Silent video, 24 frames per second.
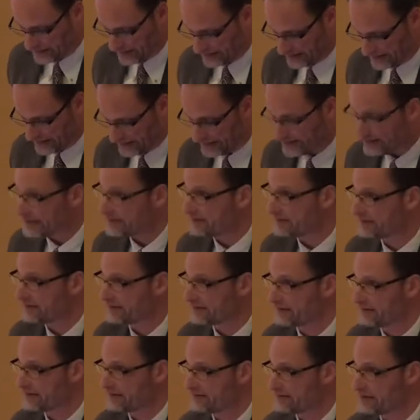and is
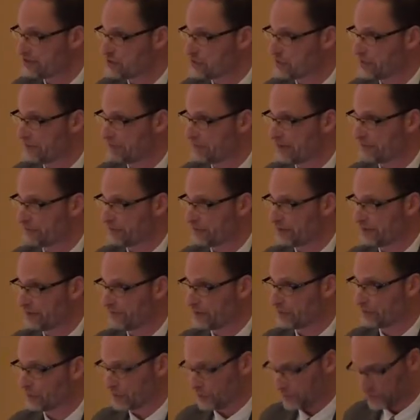a constituent member of
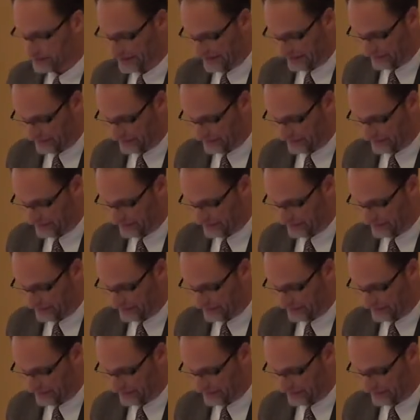the World